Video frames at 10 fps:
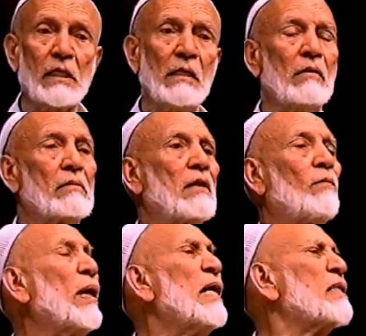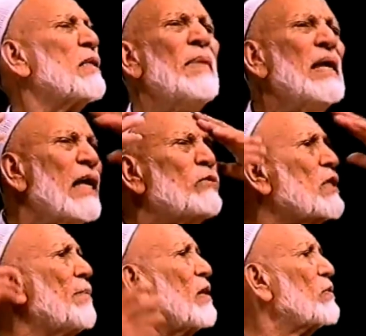And they say, no. They wondered, say, man, I
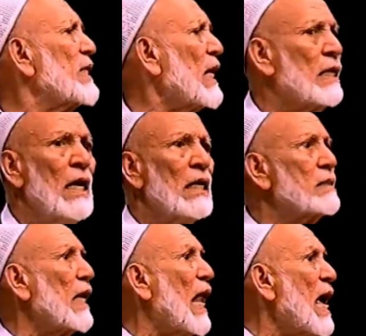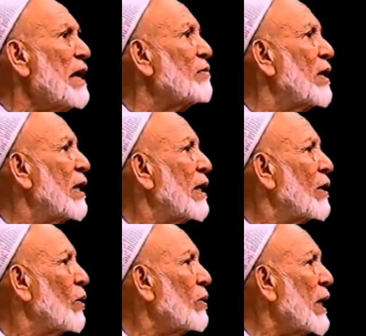thought the man was dead. He's alive.
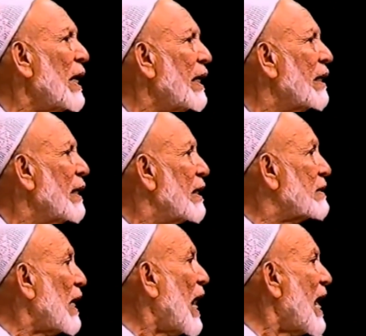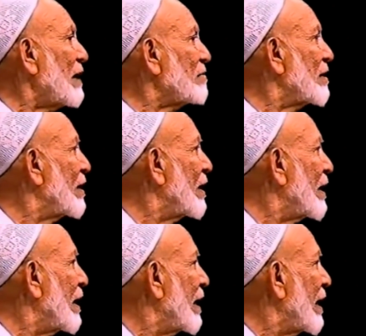Hooray, he's alive.
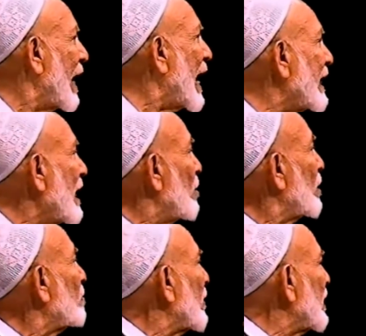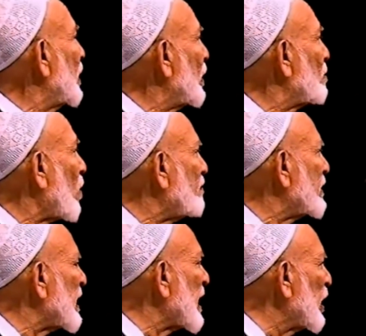And eating
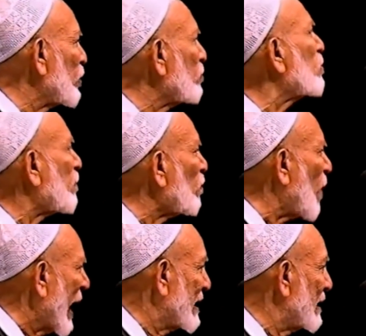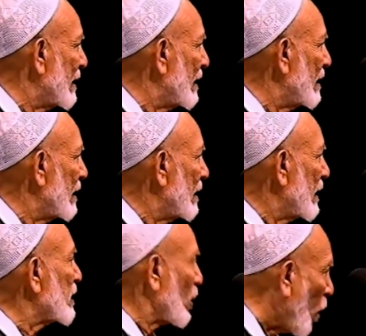broiled fish and honeycomb to prove
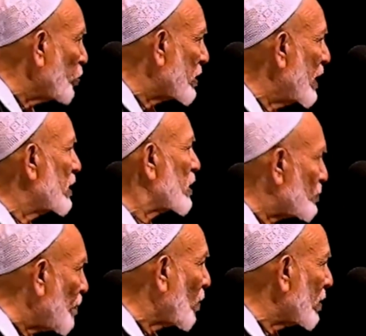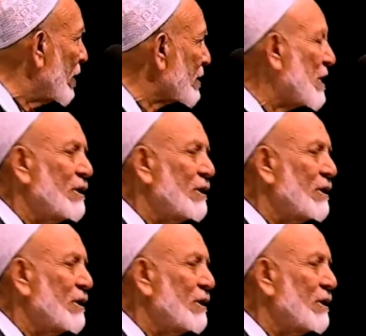what? He's a ghost. He's a spook.